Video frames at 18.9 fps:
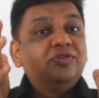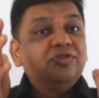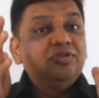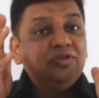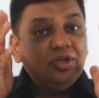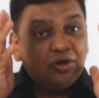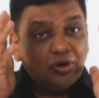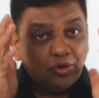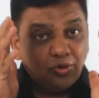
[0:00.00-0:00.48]
the
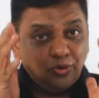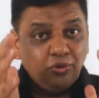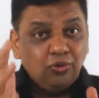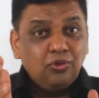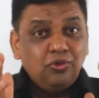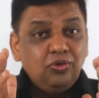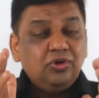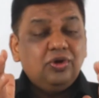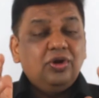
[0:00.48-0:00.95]

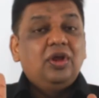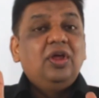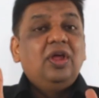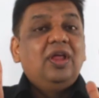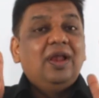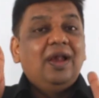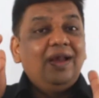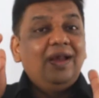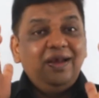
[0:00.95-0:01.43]
core
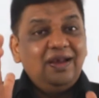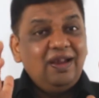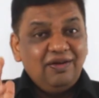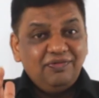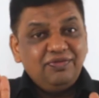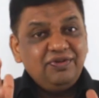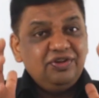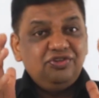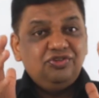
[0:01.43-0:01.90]

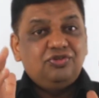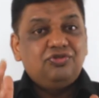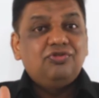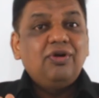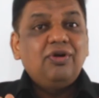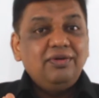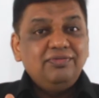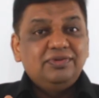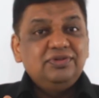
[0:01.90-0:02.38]
leverage
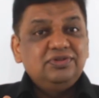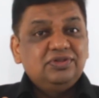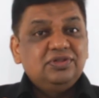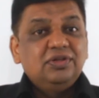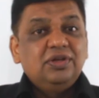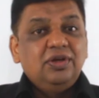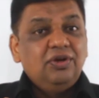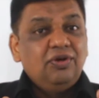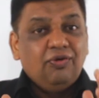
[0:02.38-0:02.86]
drivers
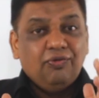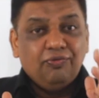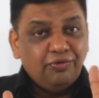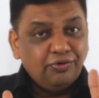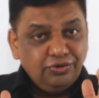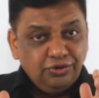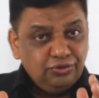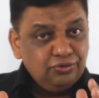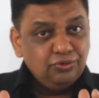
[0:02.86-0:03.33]
for
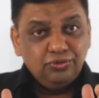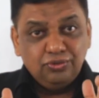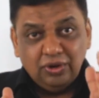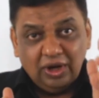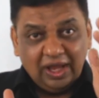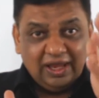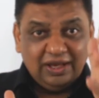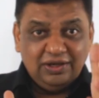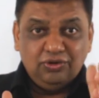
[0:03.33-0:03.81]
you
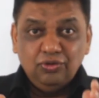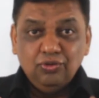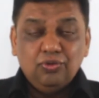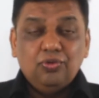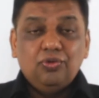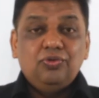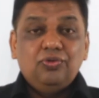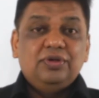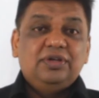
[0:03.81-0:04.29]
and your
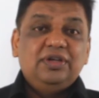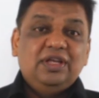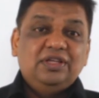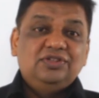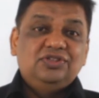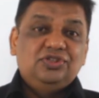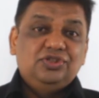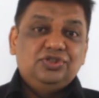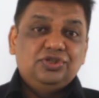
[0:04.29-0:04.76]

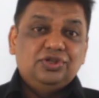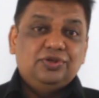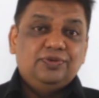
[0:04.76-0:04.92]
organization.